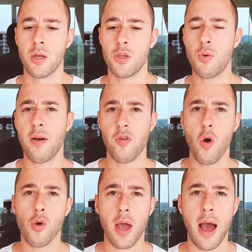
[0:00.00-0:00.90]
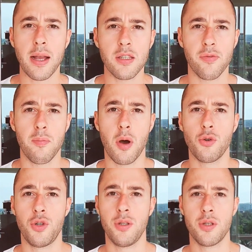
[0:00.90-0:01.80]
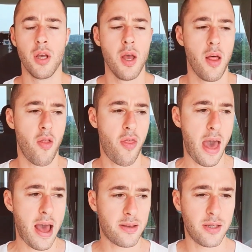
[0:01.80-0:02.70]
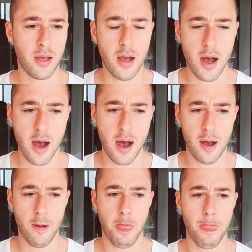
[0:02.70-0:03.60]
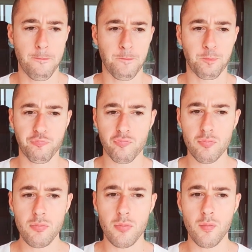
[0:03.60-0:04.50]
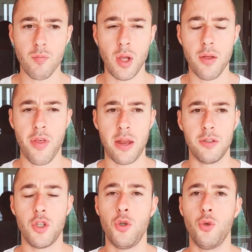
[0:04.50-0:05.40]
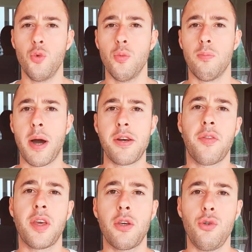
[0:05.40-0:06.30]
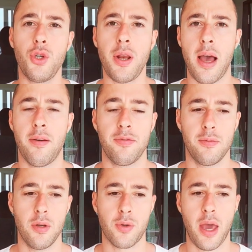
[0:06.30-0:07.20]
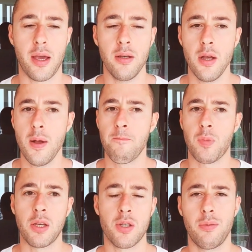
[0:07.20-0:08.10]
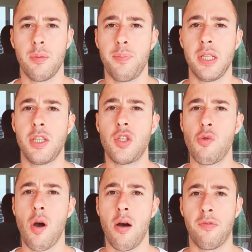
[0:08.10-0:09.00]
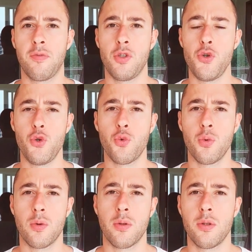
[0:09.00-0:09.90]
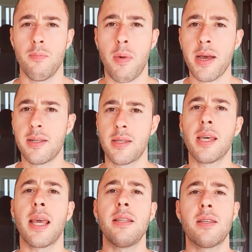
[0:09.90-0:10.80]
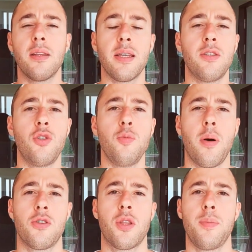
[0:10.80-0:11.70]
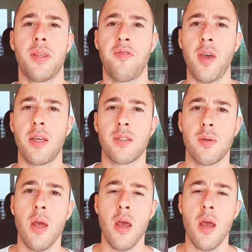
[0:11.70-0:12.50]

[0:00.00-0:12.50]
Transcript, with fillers: you have all kinds of emotions that uh, that you might not think you should have. Okay, someone pisses you off, you might think instantly to punch them in the face.